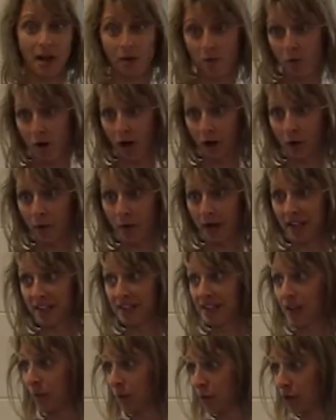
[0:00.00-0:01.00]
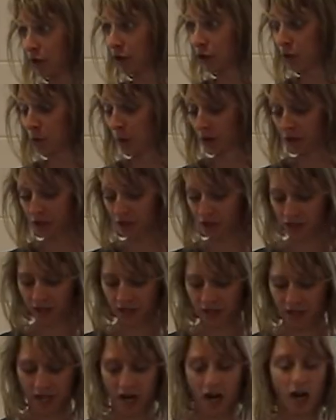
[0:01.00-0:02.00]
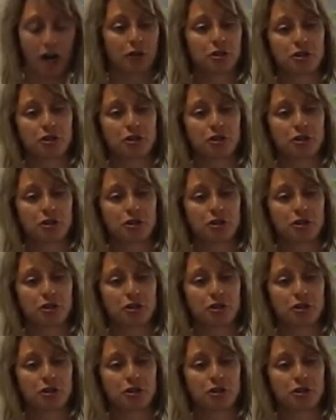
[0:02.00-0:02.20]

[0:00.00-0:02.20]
and waterways that we steward are